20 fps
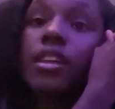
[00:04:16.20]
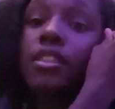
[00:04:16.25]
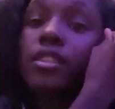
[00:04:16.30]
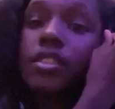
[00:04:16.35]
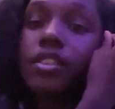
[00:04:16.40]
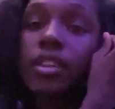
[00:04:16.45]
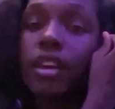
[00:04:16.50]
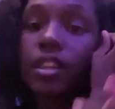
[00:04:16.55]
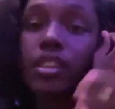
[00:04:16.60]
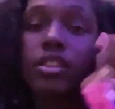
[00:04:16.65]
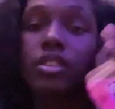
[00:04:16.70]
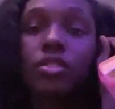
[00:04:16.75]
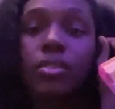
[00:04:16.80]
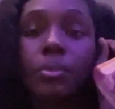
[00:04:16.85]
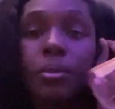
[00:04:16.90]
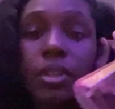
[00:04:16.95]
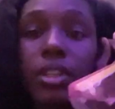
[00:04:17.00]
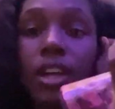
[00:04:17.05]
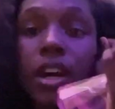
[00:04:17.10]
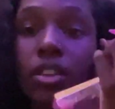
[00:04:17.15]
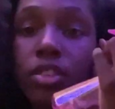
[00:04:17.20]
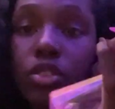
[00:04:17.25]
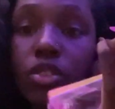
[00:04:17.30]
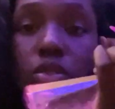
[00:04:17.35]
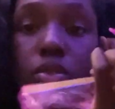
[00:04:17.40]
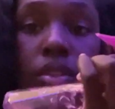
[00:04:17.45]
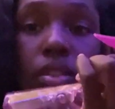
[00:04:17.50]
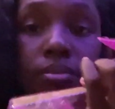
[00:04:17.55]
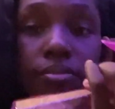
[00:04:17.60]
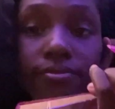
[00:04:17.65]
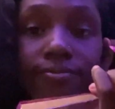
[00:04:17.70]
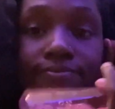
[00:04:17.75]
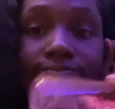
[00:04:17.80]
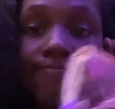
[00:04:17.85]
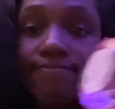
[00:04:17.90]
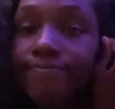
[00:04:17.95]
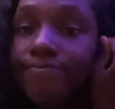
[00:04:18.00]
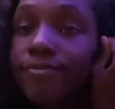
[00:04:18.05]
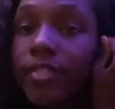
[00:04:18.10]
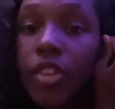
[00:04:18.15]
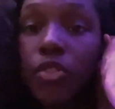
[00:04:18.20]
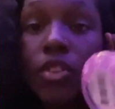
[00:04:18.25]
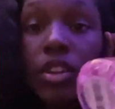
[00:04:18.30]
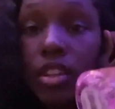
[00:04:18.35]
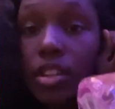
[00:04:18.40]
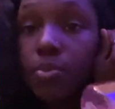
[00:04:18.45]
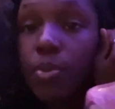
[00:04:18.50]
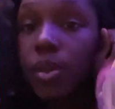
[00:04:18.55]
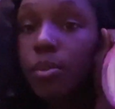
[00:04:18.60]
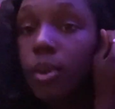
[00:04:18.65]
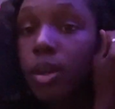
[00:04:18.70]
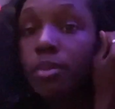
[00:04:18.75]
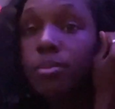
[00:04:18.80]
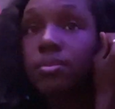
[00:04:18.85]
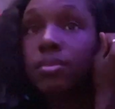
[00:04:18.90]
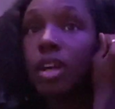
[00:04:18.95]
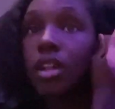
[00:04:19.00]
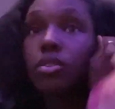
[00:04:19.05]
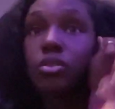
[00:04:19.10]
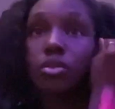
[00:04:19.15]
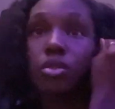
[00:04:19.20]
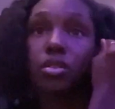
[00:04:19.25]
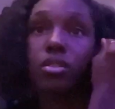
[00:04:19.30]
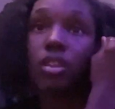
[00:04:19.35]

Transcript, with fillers: I literally got this from the dollar store. If you need a spray bottle, dollar store.